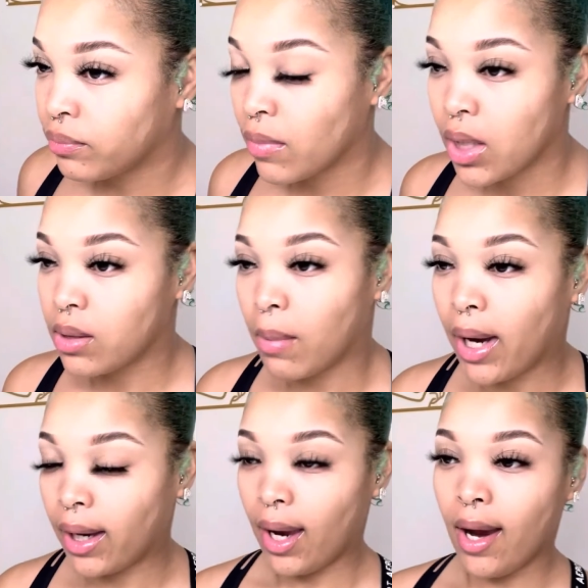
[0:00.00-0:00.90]
Because my
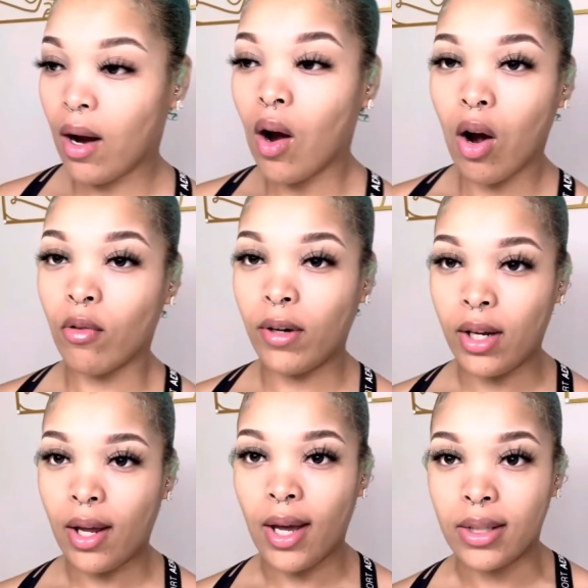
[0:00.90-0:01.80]
hair
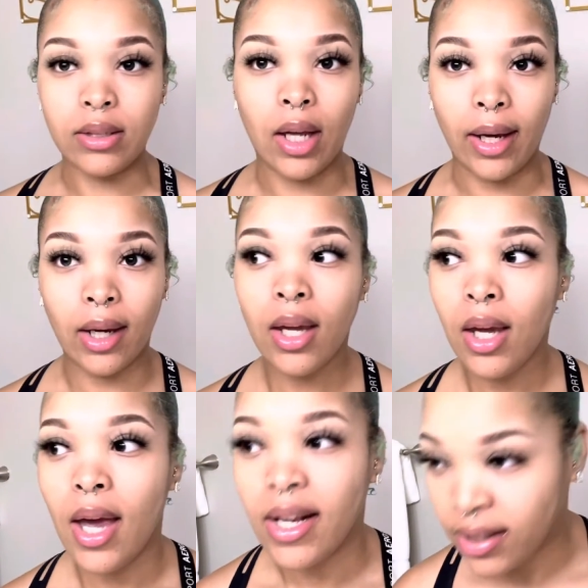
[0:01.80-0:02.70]
already has like
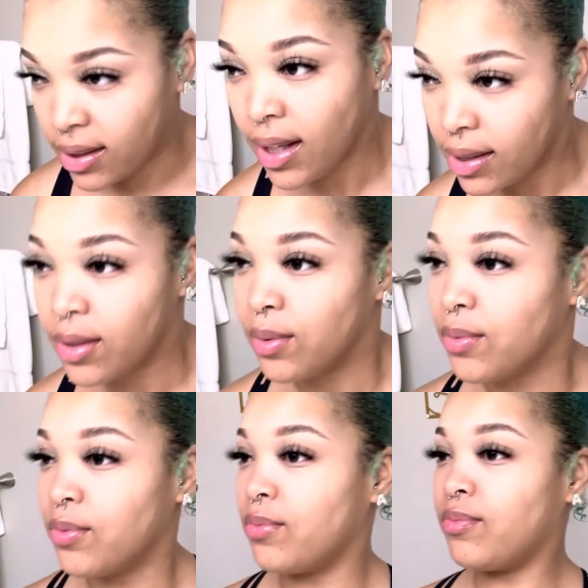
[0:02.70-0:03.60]
excessive
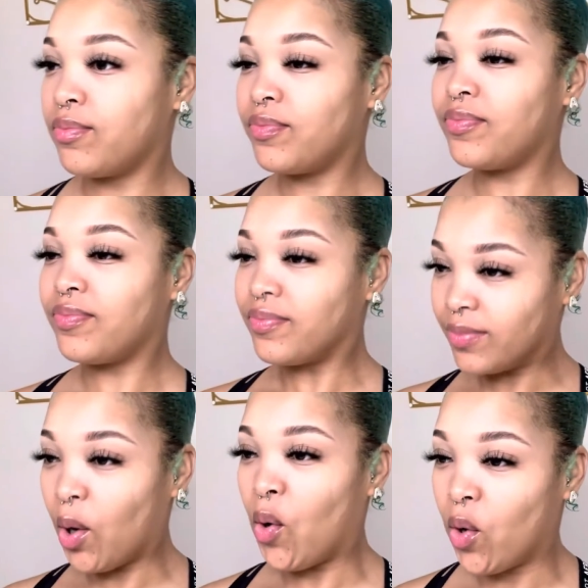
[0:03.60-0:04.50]

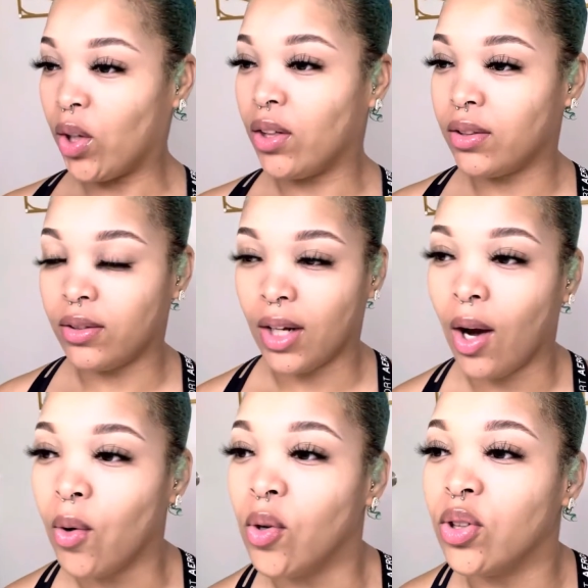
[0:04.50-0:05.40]
oil,
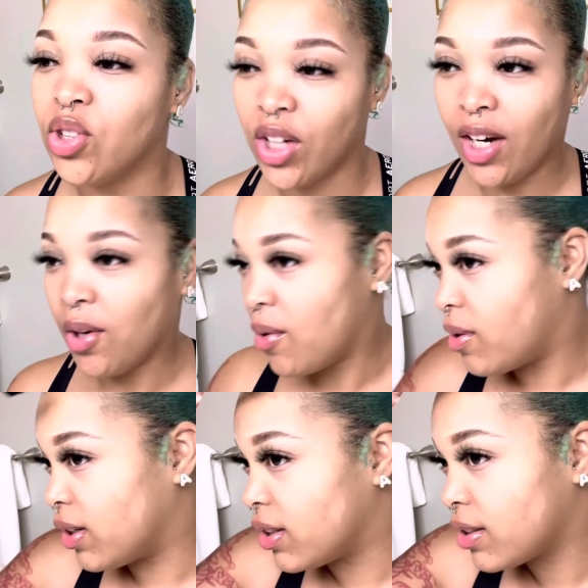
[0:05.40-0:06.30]
not oil, gel
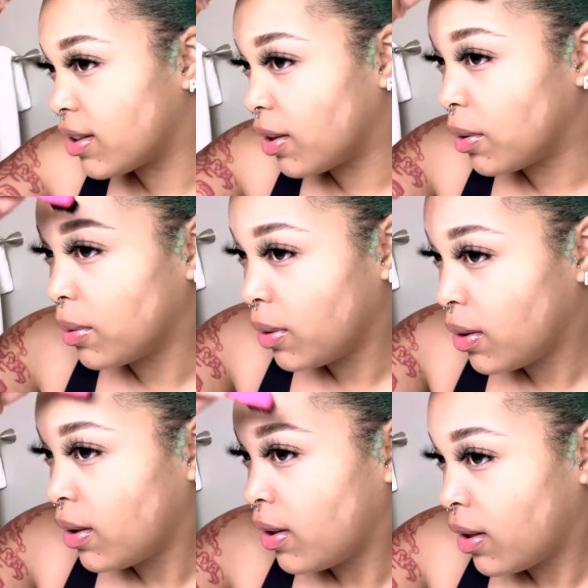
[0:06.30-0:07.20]
on it. So
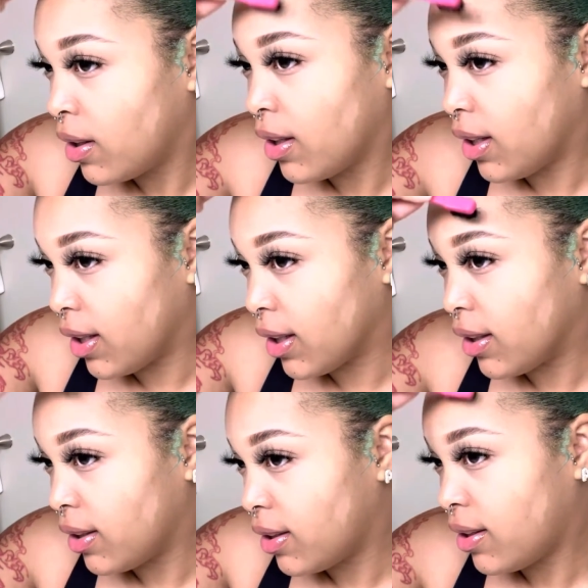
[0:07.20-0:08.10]
yeah,
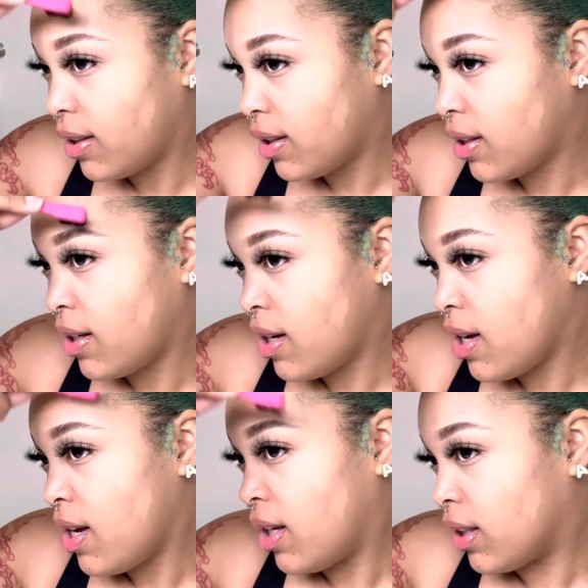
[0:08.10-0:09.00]

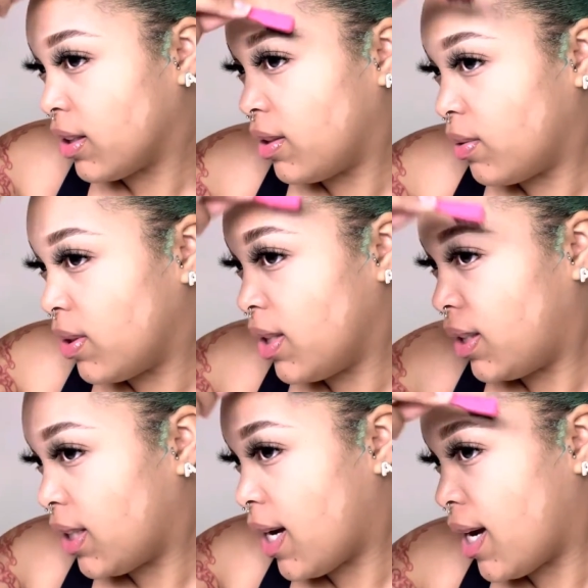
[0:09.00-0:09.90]
let's do
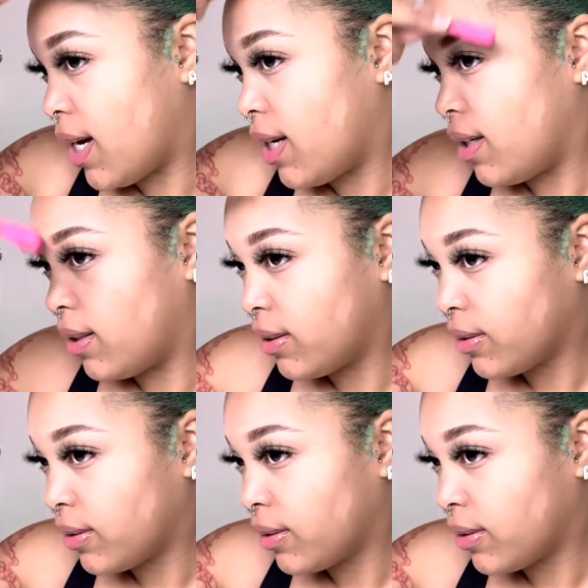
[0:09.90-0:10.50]
this side.